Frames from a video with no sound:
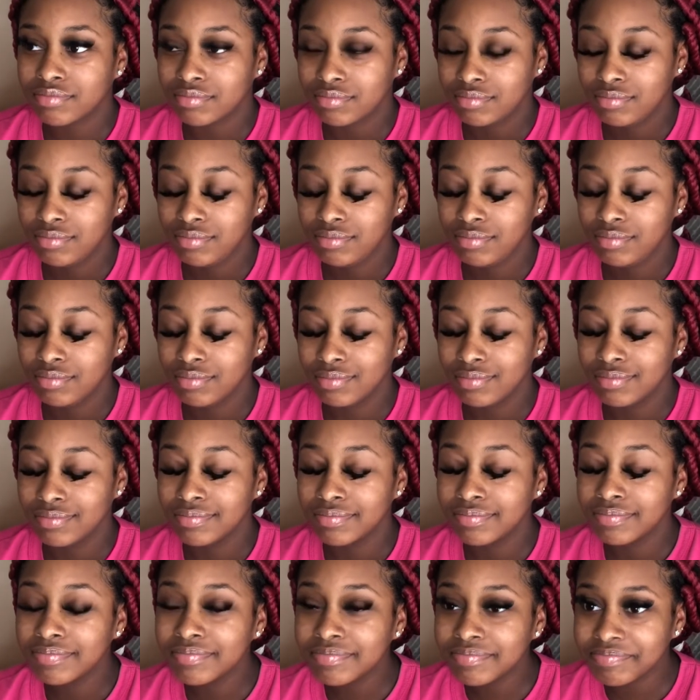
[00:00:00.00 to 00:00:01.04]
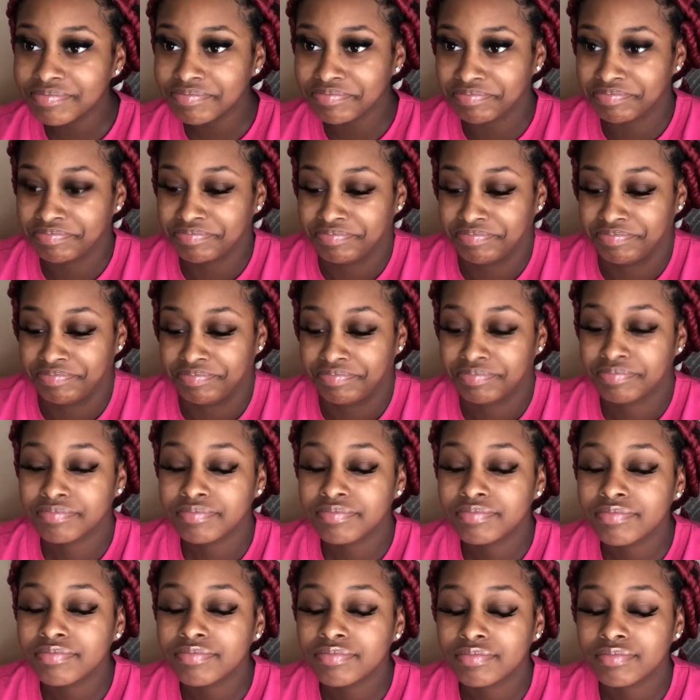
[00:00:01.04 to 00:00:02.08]

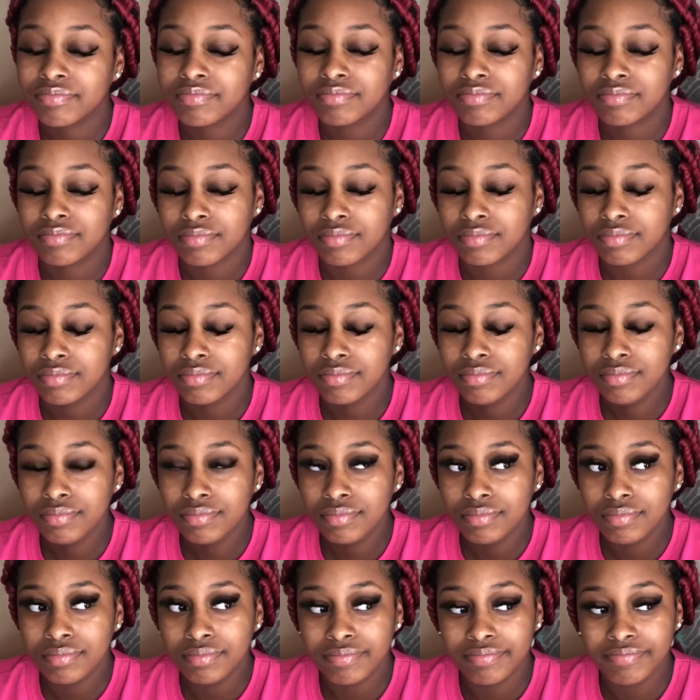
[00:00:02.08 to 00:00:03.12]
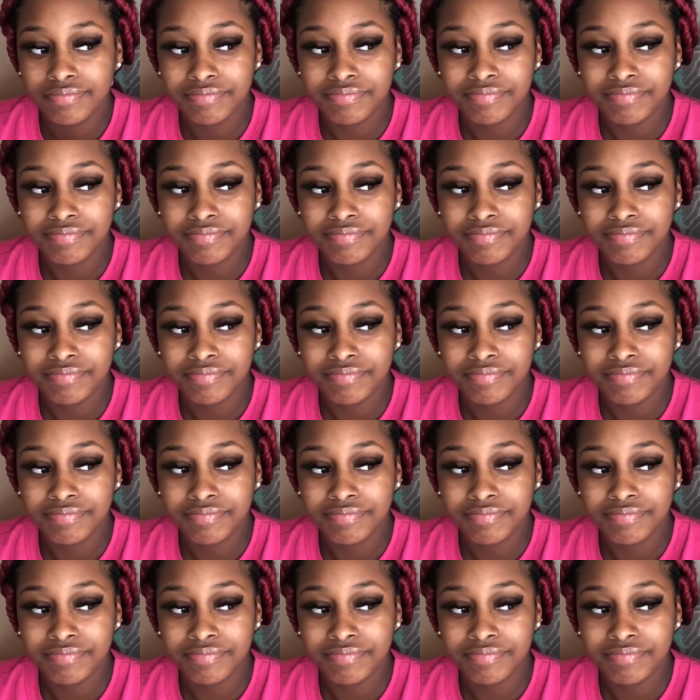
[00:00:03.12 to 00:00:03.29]
No one is speaking in this clip.